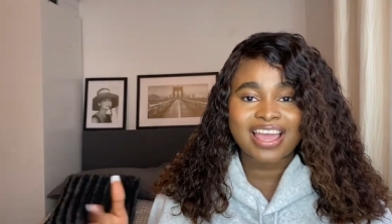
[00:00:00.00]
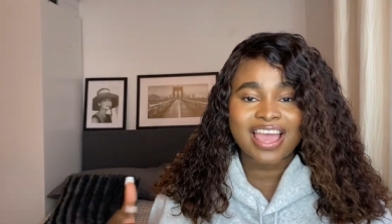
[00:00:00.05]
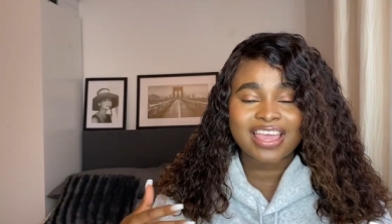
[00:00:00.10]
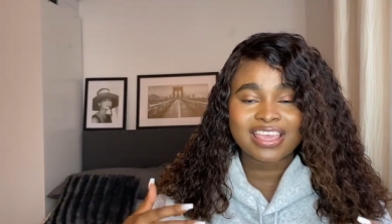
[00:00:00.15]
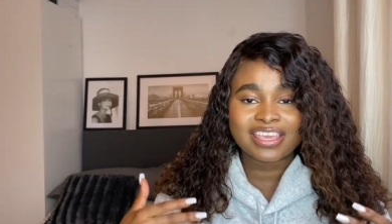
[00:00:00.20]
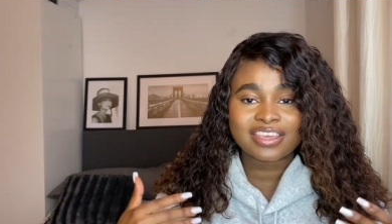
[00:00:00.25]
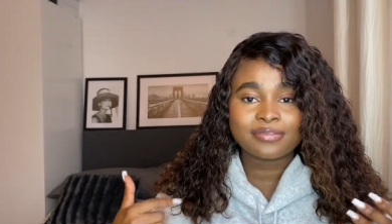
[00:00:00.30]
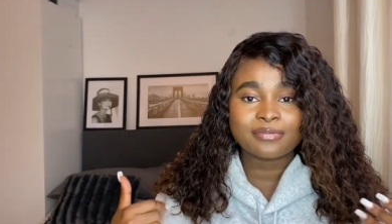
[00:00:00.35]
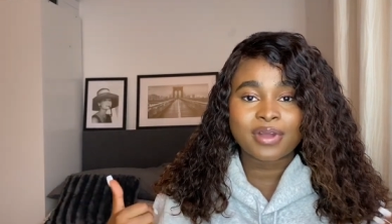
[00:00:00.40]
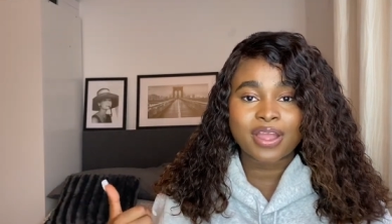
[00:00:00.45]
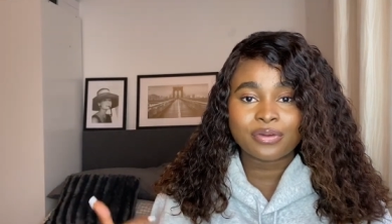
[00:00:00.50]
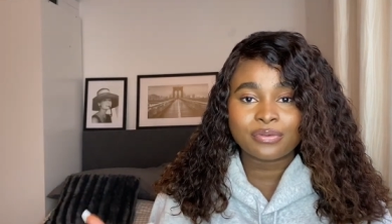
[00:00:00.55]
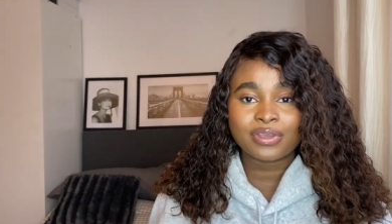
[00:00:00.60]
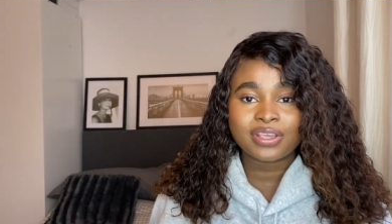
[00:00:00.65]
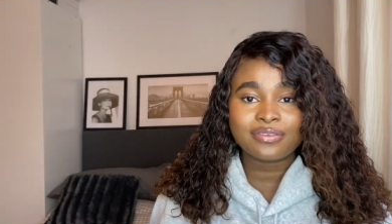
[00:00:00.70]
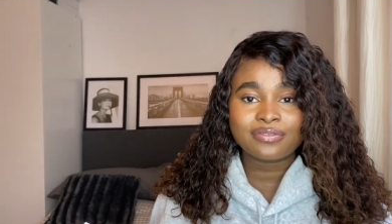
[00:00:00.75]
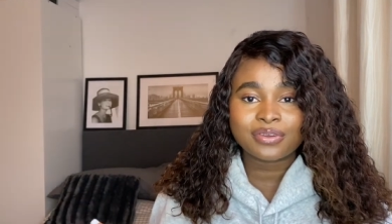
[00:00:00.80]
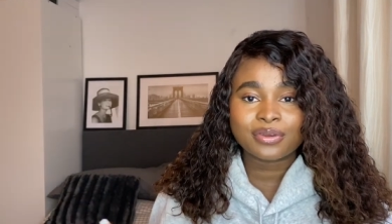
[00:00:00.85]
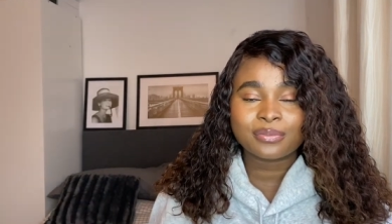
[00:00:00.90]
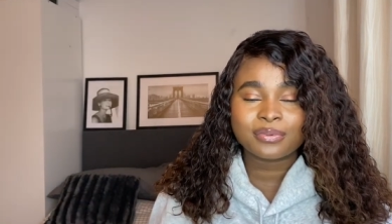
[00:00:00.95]
I give my
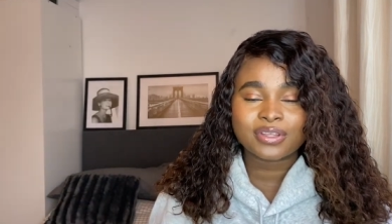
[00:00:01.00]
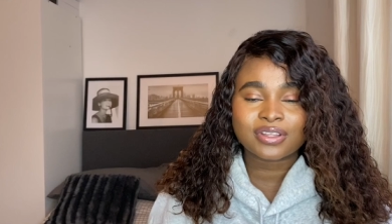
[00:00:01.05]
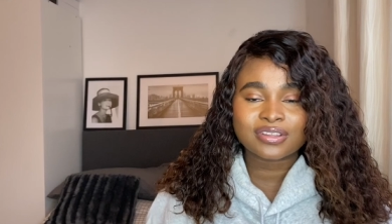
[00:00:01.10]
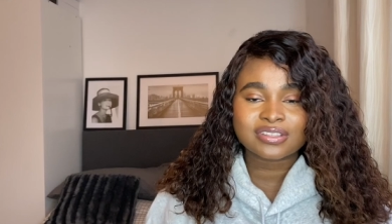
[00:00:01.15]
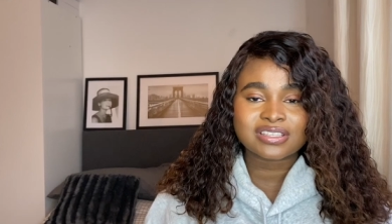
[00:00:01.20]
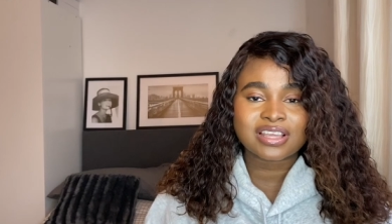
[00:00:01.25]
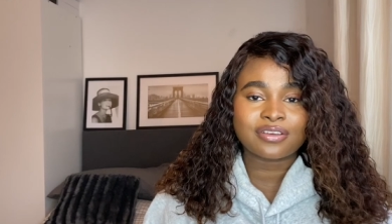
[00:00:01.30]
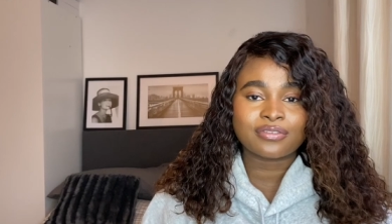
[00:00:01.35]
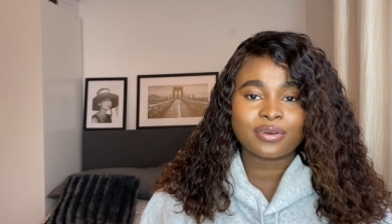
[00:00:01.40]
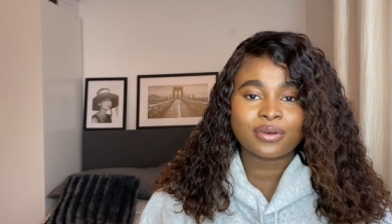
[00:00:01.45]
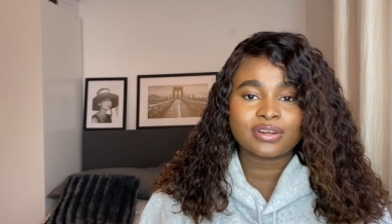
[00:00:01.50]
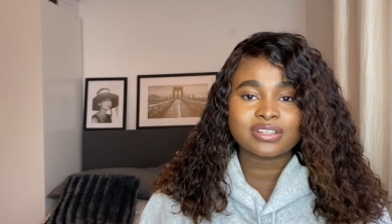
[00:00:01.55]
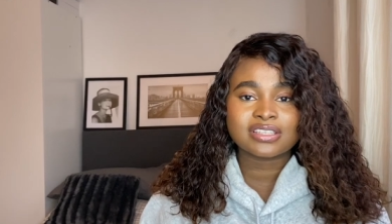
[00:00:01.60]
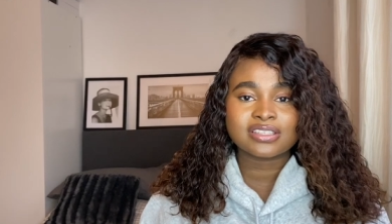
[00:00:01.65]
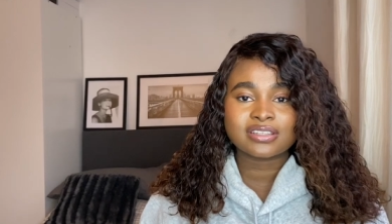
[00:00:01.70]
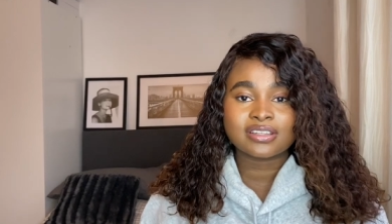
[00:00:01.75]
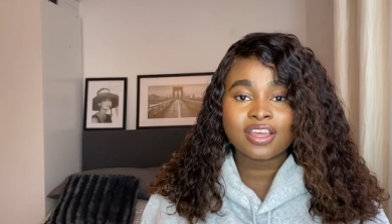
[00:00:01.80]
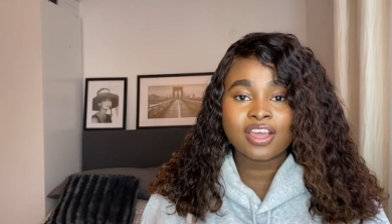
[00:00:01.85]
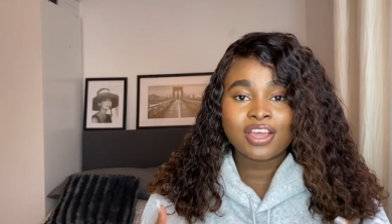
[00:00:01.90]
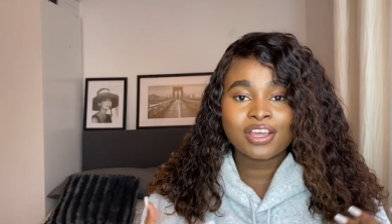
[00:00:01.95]
review because I've
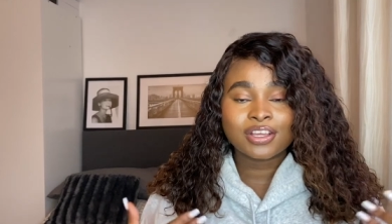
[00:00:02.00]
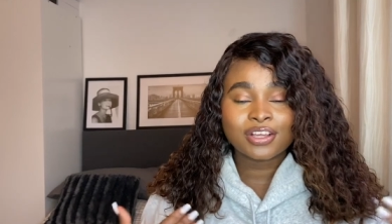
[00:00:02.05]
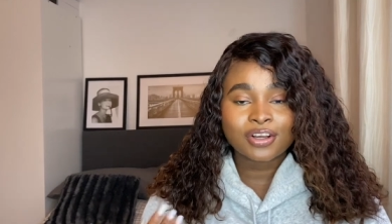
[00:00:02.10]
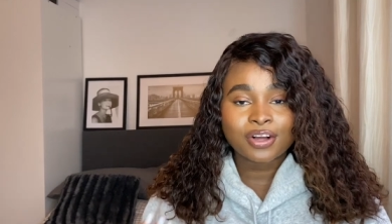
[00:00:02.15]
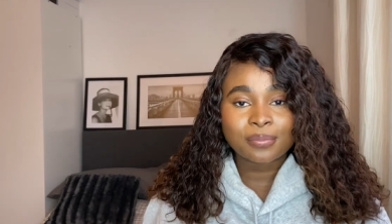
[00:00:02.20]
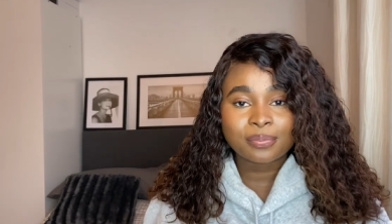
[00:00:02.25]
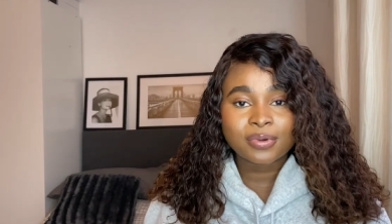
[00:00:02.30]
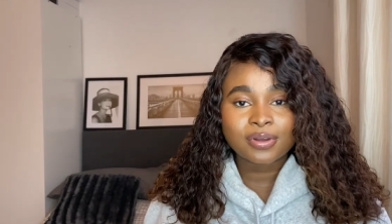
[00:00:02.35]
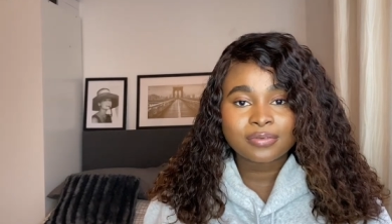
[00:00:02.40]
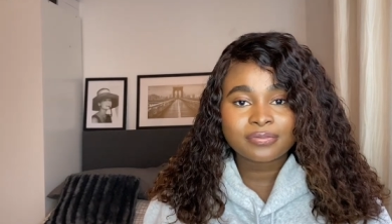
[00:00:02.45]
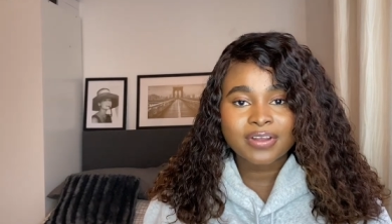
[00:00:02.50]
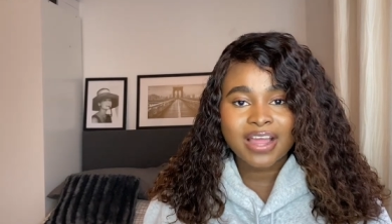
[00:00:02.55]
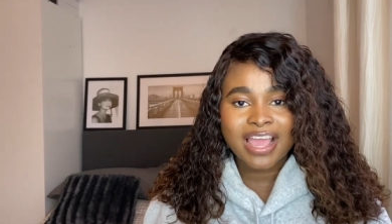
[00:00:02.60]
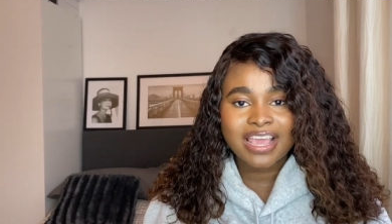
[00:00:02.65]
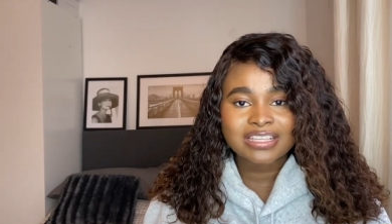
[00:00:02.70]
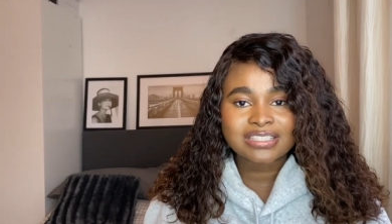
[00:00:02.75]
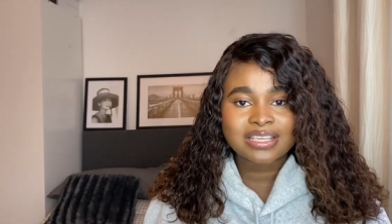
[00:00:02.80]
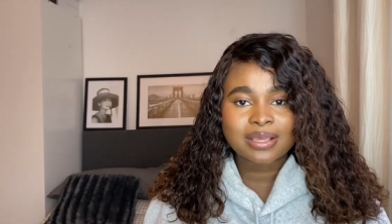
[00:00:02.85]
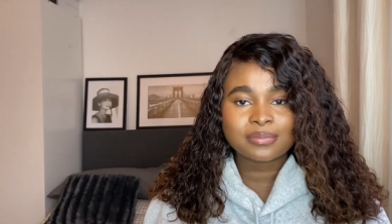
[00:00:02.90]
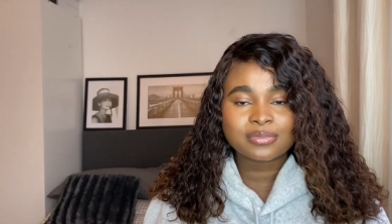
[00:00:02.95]
gotten a couple of
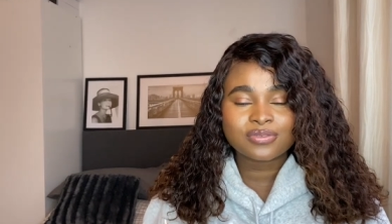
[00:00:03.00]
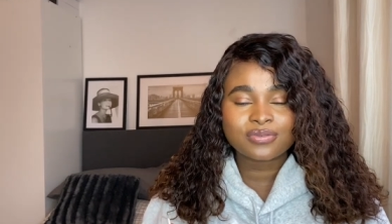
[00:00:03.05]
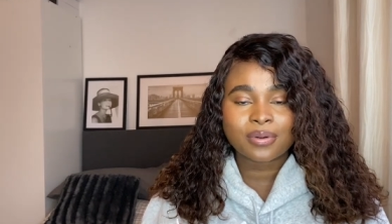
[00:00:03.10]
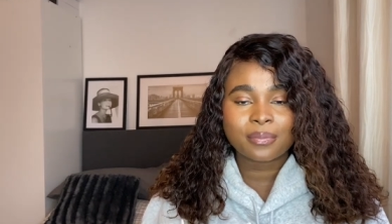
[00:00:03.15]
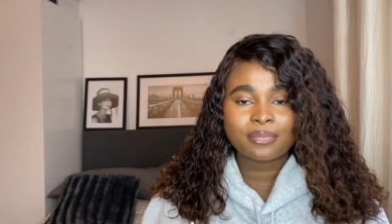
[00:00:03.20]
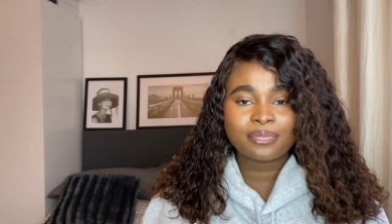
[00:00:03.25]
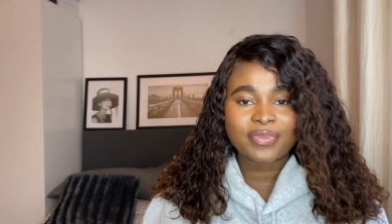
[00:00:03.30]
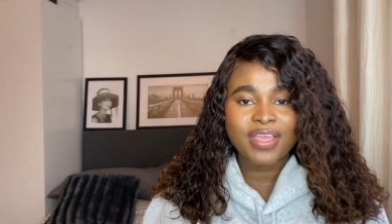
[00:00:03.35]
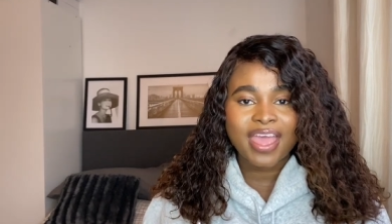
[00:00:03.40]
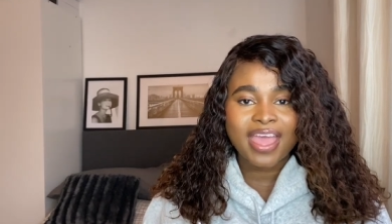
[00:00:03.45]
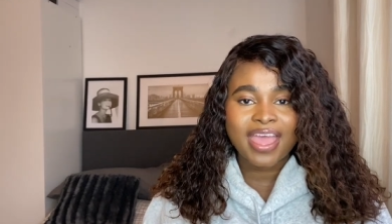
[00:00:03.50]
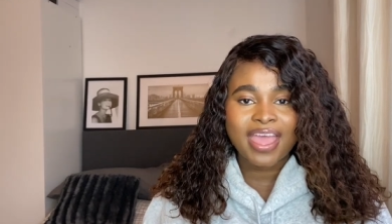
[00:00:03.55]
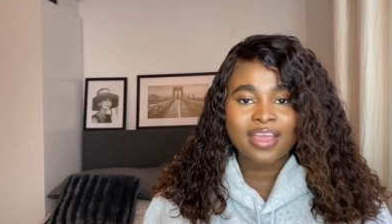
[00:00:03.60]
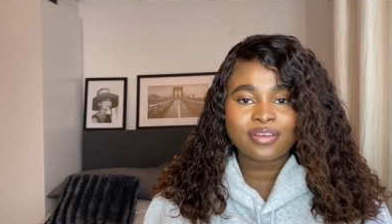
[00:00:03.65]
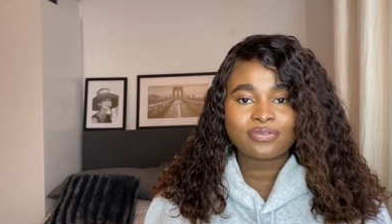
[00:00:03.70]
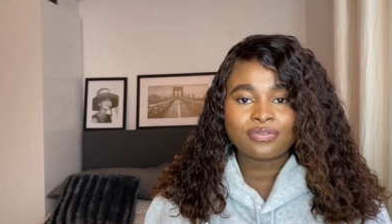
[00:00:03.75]
items from there